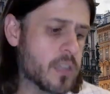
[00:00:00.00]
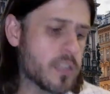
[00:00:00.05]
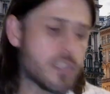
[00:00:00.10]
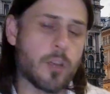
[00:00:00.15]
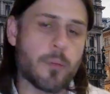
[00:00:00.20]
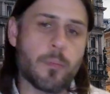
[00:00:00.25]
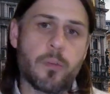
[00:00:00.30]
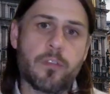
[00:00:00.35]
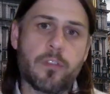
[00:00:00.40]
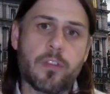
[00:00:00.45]
So
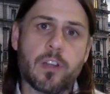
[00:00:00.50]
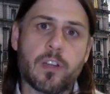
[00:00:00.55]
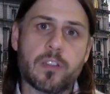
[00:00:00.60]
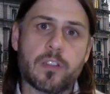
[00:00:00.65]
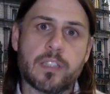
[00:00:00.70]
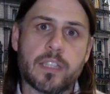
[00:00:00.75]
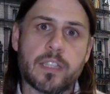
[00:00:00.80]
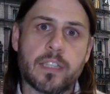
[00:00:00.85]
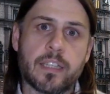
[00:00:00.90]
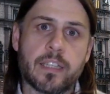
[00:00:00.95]
moving on
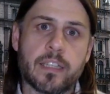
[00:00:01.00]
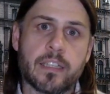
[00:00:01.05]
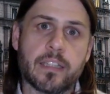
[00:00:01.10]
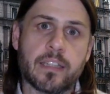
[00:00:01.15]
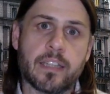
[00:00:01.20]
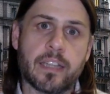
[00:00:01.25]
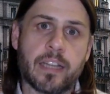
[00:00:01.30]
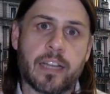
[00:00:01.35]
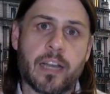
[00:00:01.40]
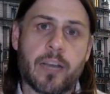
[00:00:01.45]
to the,
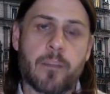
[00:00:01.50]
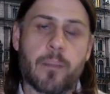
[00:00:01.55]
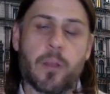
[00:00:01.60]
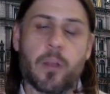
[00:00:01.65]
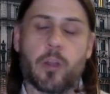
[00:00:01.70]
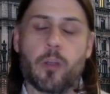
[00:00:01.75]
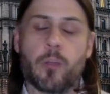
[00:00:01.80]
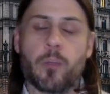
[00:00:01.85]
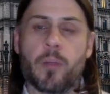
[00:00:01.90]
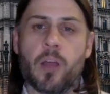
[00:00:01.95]
the gut
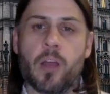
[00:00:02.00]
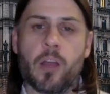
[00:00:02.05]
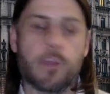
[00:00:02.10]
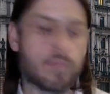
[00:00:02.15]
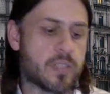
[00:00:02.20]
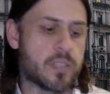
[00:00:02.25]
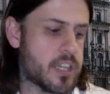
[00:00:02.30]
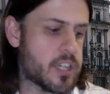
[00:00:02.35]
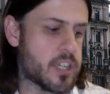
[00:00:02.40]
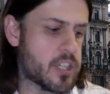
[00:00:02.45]
microbiome
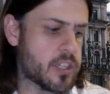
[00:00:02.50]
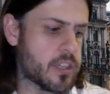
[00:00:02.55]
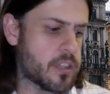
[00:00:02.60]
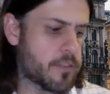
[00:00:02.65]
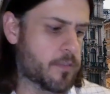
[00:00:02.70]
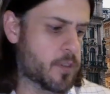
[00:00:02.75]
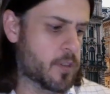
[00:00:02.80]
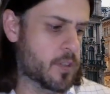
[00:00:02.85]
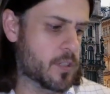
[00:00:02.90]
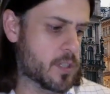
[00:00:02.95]
session,
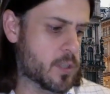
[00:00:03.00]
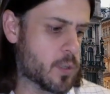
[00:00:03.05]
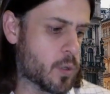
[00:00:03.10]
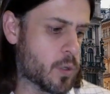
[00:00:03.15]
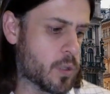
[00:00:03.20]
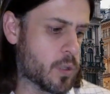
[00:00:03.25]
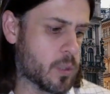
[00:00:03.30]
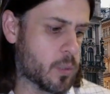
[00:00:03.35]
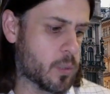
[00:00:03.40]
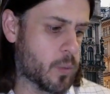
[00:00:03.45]
the first
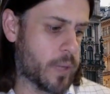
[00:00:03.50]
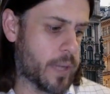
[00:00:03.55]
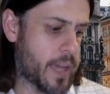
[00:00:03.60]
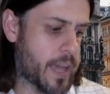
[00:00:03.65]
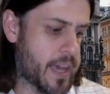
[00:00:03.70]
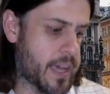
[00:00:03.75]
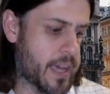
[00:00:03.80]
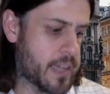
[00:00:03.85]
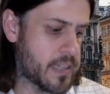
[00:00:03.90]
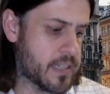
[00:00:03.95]
talk that we
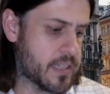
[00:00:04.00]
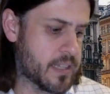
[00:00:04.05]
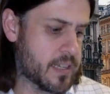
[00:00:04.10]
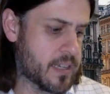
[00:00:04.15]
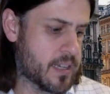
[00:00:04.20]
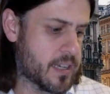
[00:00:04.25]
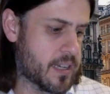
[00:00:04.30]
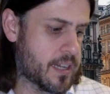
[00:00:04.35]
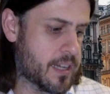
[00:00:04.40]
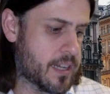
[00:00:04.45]
had
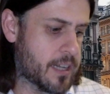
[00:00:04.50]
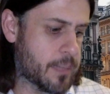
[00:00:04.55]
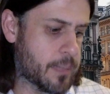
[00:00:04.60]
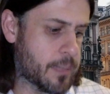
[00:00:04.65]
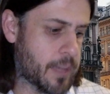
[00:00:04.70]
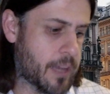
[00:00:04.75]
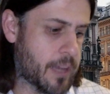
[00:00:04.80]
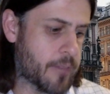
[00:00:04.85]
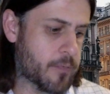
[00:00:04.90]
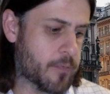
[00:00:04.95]
um,
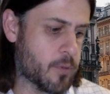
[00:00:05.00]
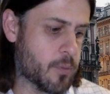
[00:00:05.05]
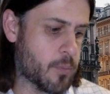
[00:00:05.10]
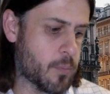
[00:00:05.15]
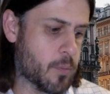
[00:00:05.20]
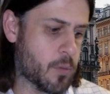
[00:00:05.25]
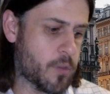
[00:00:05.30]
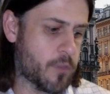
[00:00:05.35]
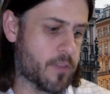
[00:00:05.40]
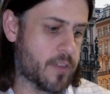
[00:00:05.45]
came from
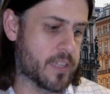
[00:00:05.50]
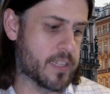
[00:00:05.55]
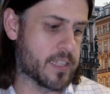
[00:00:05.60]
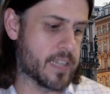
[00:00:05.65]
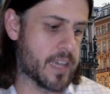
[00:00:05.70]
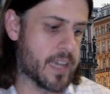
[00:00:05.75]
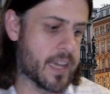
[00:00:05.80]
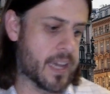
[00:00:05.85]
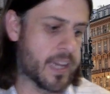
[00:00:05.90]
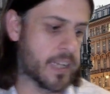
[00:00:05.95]
Professor
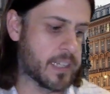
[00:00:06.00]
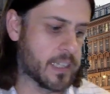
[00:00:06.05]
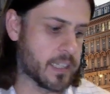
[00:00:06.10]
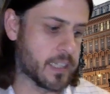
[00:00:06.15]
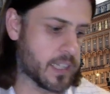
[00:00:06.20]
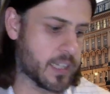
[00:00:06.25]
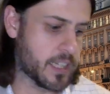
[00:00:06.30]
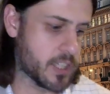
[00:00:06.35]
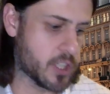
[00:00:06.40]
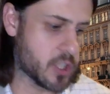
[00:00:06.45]

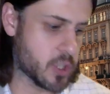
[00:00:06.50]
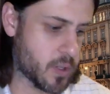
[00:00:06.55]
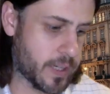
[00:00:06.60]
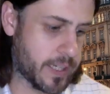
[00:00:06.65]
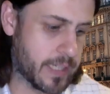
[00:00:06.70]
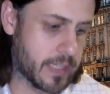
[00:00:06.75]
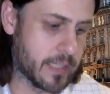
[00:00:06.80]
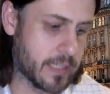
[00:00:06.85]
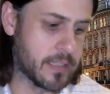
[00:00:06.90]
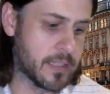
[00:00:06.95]

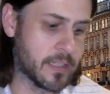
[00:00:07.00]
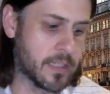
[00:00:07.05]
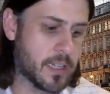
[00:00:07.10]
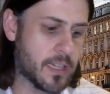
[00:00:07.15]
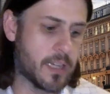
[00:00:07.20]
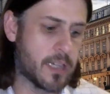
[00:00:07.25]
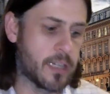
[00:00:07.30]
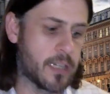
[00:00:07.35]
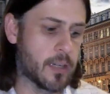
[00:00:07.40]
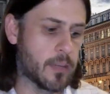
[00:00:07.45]
Anne-Katrin
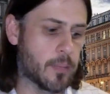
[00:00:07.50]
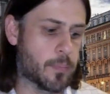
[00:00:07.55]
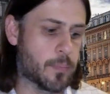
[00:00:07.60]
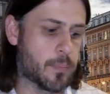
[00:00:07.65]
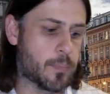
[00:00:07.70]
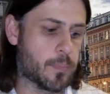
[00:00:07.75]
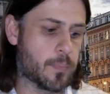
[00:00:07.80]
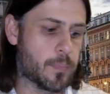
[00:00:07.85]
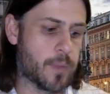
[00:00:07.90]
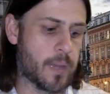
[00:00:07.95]
uh,
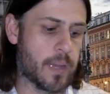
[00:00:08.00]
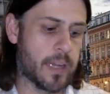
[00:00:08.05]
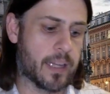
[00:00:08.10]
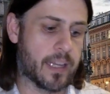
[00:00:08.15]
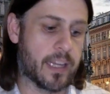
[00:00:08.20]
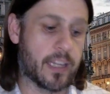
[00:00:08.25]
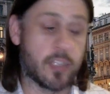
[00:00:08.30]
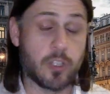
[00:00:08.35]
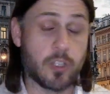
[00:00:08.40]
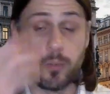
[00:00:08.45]

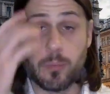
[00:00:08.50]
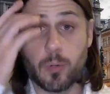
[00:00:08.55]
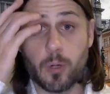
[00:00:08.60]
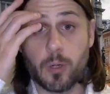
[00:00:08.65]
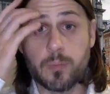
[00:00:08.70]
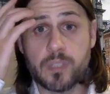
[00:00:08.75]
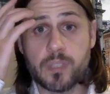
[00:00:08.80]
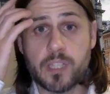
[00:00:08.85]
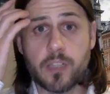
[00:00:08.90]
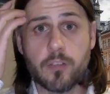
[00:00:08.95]

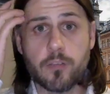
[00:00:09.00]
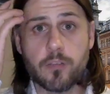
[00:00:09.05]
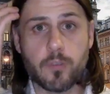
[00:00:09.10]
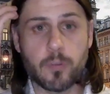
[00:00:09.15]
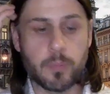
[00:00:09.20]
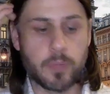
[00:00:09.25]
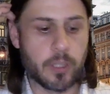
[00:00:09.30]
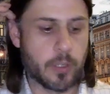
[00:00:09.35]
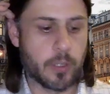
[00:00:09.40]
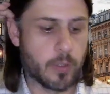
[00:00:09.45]
Pröbstel
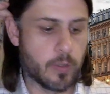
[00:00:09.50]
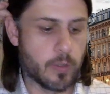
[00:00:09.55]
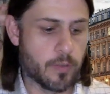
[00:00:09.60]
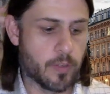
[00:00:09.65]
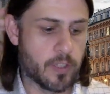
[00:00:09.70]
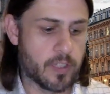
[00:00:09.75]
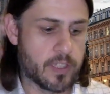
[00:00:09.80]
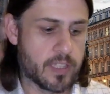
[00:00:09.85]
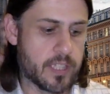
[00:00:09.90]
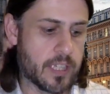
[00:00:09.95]
from the
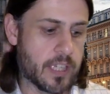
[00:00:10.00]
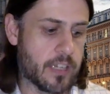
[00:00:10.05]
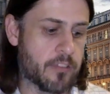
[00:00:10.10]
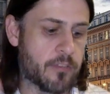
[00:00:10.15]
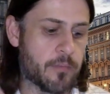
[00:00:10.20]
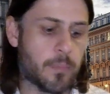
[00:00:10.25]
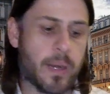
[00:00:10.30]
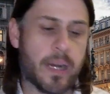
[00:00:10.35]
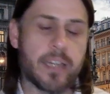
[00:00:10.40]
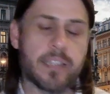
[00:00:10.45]
University of
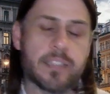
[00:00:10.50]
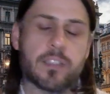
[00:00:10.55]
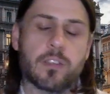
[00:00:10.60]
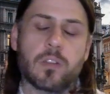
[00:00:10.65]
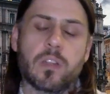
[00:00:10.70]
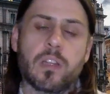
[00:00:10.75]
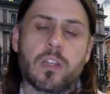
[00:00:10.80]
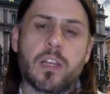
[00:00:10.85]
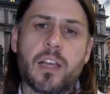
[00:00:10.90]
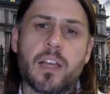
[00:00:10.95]
Basel.
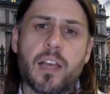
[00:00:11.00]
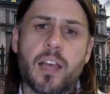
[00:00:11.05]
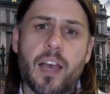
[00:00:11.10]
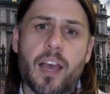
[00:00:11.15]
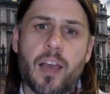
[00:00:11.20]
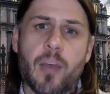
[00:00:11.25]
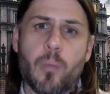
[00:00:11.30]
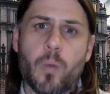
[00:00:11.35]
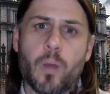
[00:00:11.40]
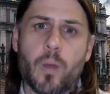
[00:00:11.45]

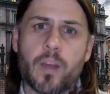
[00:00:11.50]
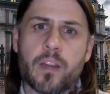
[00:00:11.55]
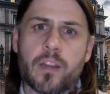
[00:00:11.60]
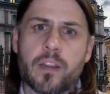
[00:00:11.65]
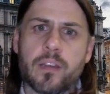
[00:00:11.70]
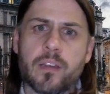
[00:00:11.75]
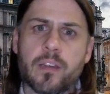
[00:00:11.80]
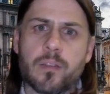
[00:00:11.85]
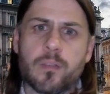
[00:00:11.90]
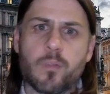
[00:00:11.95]
And one of
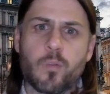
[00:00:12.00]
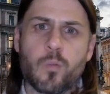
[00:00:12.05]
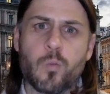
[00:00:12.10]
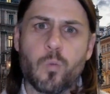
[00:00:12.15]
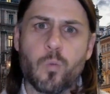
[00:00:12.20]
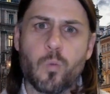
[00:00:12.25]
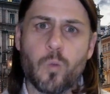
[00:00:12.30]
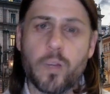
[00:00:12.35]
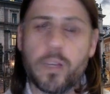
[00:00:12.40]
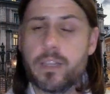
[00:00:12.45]
the
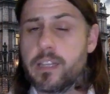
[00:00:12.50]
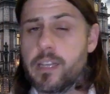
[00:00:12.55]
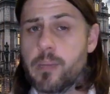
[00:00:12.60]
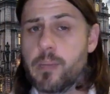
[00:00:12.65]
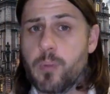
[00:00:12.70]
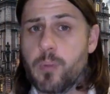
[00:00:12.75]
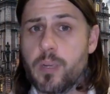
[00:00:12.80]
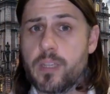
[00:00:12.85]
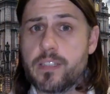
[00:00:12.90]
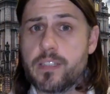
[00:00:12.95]
really
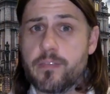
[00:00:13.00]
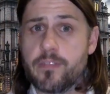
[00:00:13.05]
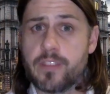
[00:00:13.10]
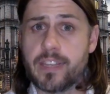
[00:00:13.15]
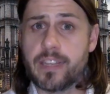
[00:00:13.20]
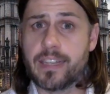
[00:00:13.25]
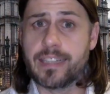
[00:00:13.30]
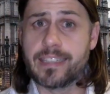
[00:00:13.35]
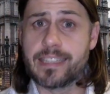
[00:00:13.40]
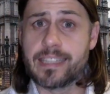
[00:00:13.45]
impressive
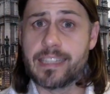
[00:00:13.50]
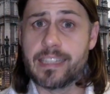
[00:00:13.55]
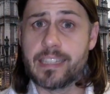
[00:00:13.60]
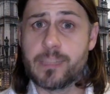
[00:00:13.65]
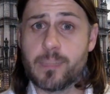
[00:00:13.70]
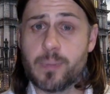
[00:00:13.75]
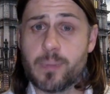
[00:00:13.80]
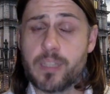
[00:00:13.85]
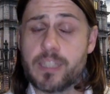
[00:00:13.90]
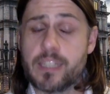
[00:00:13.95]
things in this
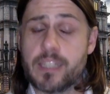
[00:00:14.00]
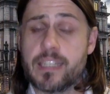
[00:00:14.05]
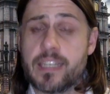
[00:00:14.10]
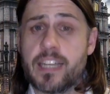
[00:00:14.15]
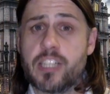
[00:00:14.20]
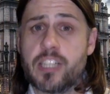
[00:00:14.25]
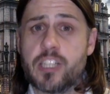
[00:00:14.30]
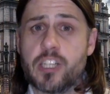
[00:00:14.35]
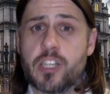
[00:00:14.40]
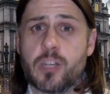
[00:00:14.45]

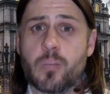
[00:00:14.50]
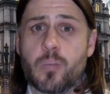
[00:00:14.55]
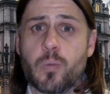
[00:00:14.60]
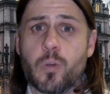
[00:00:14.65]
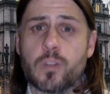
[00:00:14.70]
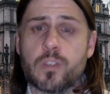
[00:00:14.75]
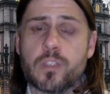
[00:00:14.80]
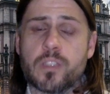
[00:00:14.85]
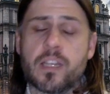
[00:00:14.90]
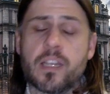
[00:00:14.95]
presentation was